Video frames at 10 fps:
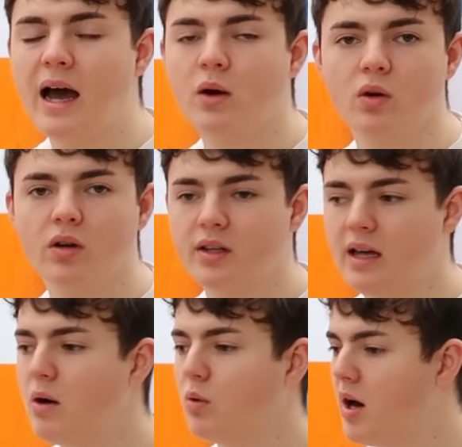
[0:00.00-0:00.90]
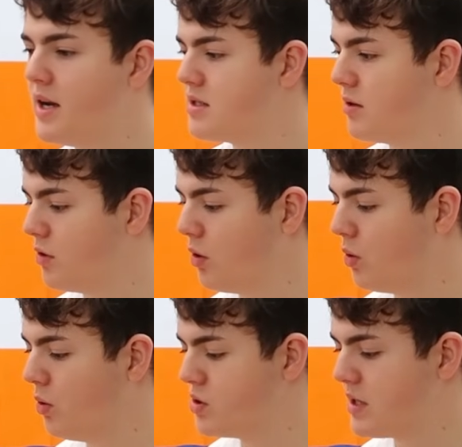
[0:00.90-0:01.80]
outlines of the
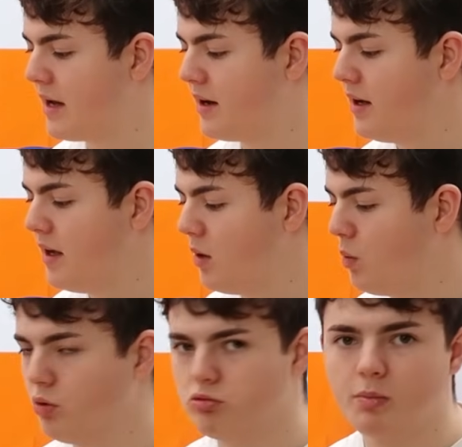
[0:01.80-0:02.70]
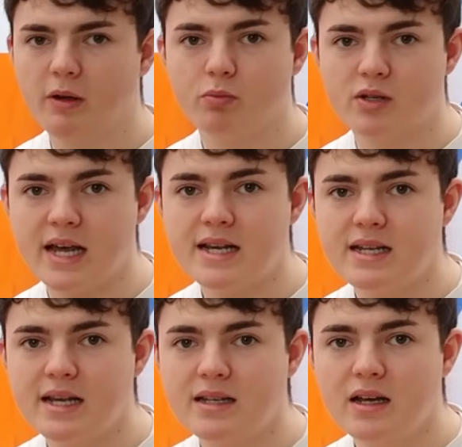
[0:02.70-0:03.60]
laws that World Rugby
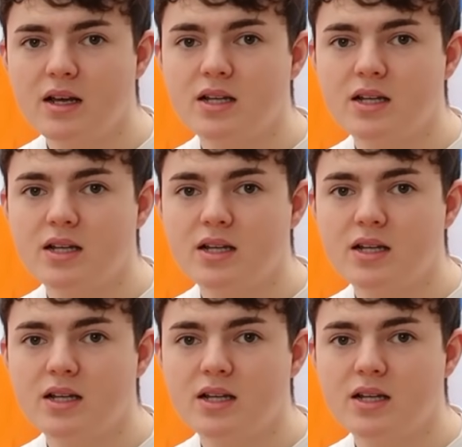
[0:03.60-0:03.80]
presented.